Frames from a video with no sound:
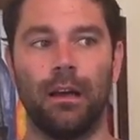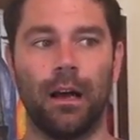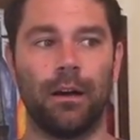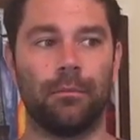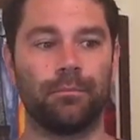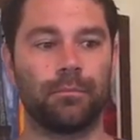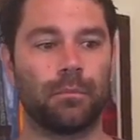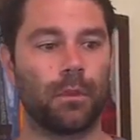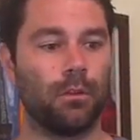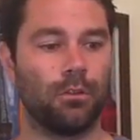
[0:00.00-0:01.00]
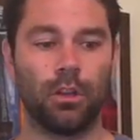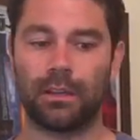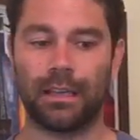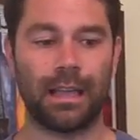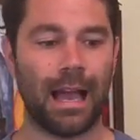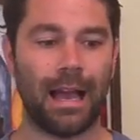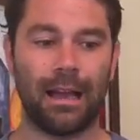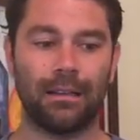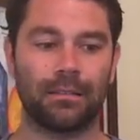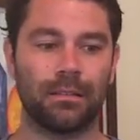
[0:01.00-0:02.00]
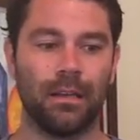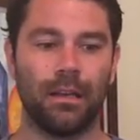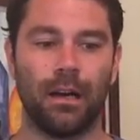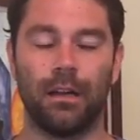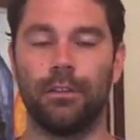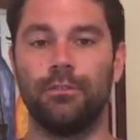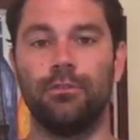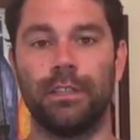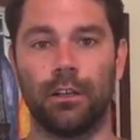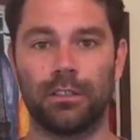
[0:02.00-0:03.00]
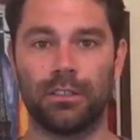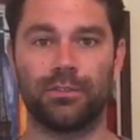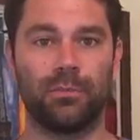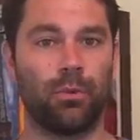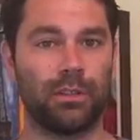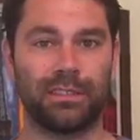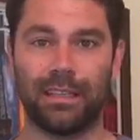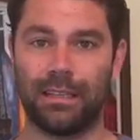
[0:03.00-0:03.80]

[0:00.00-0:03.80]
um, looking at uh, the due diligence reports,